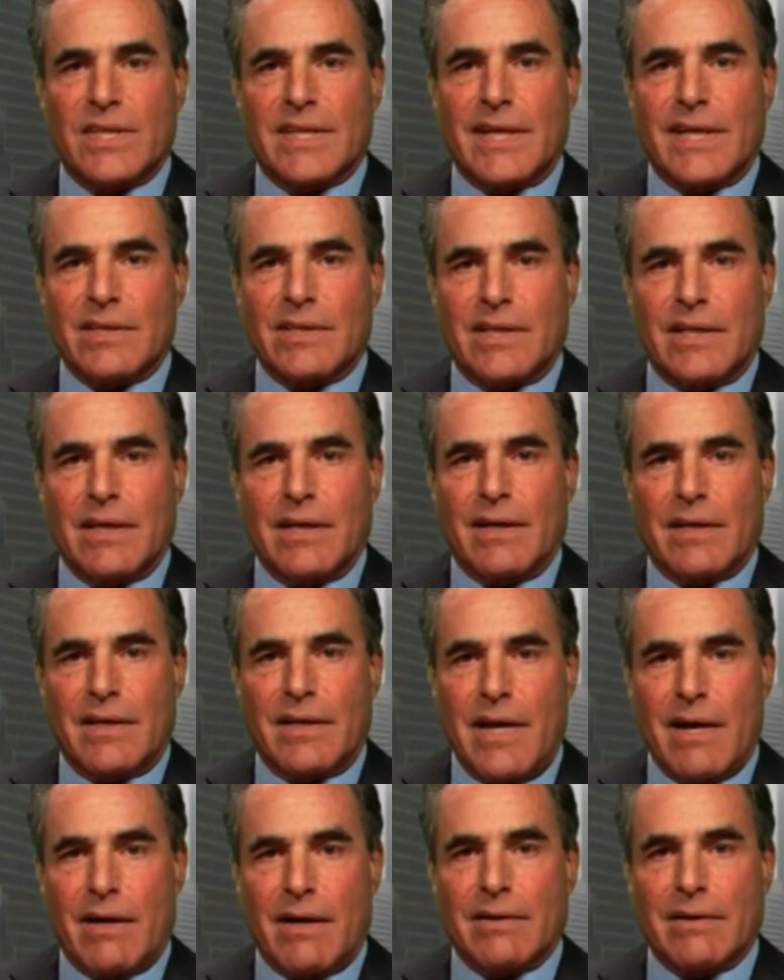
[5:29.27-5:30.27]
to get
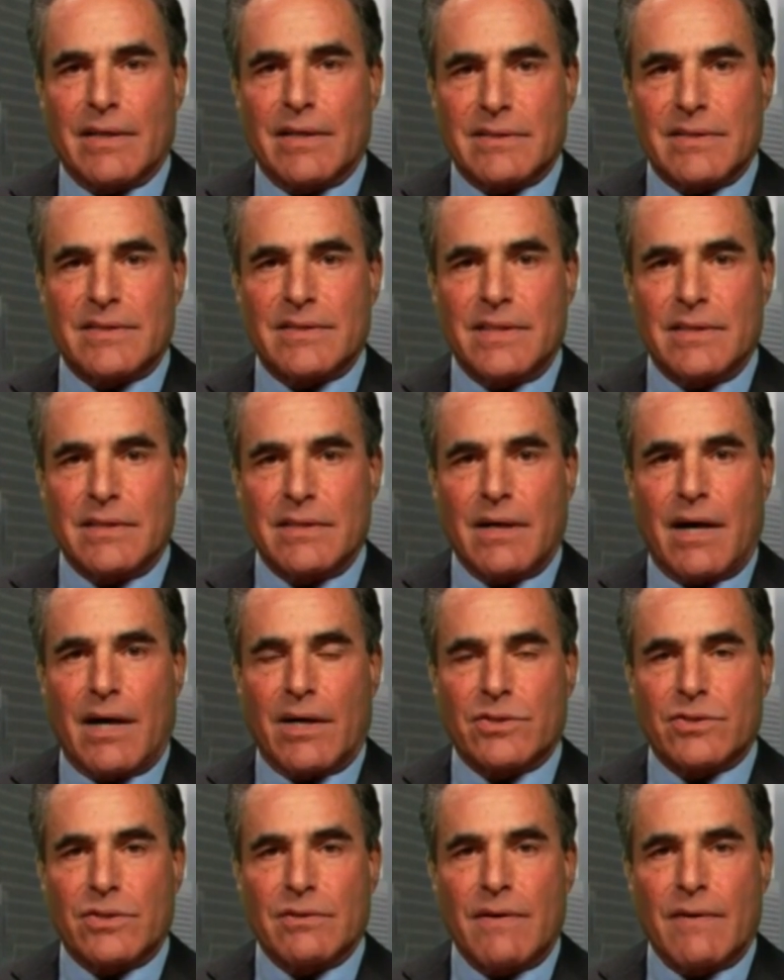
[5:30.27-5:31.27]
care, get to see a
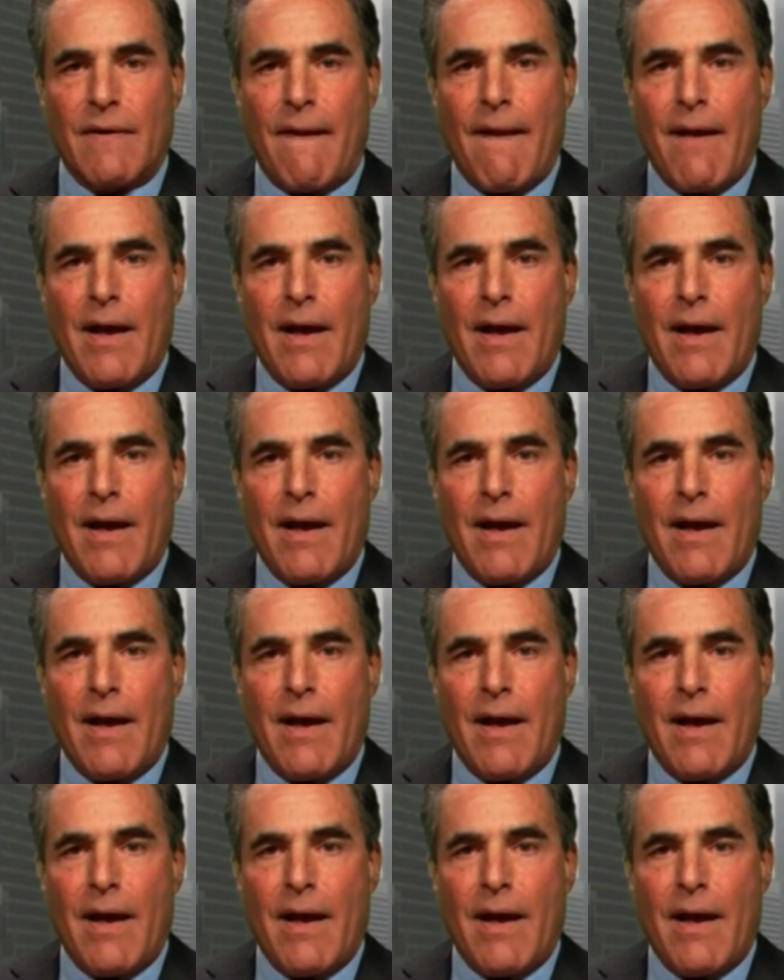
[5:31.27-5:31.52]
doctor.